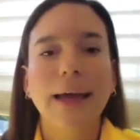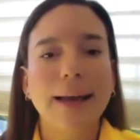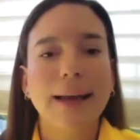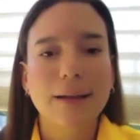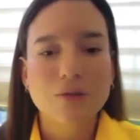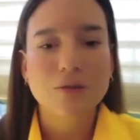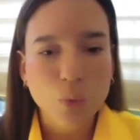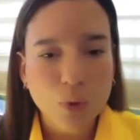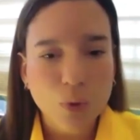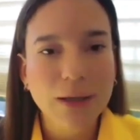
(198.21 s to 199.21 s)
and
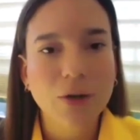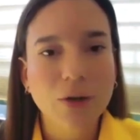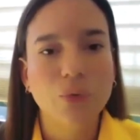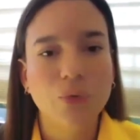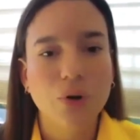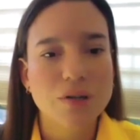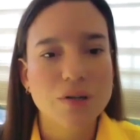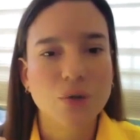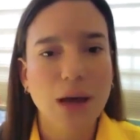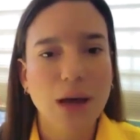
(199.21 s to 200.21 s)
it's really good for
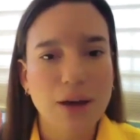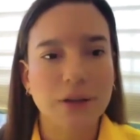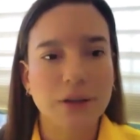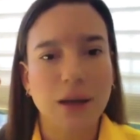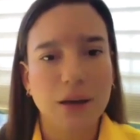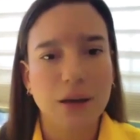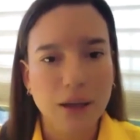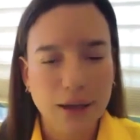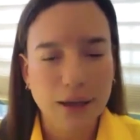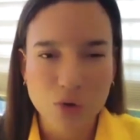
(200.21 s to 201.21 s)
us to have a,
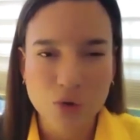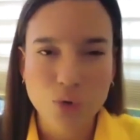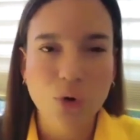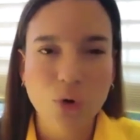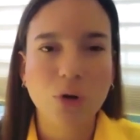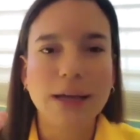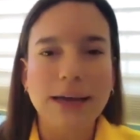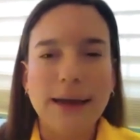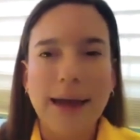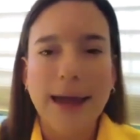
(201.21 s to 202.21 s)
like a
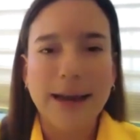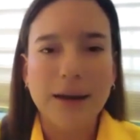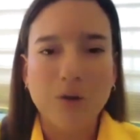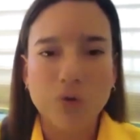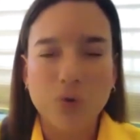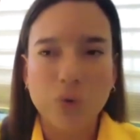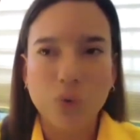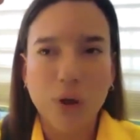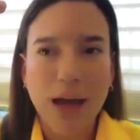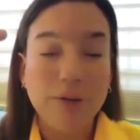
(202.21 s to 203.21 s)
control and
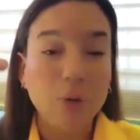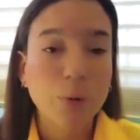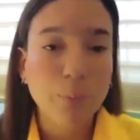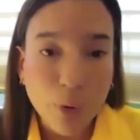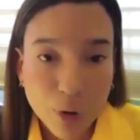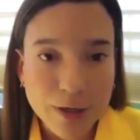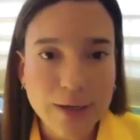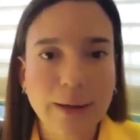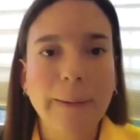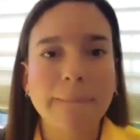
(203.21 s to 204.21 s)
to have a report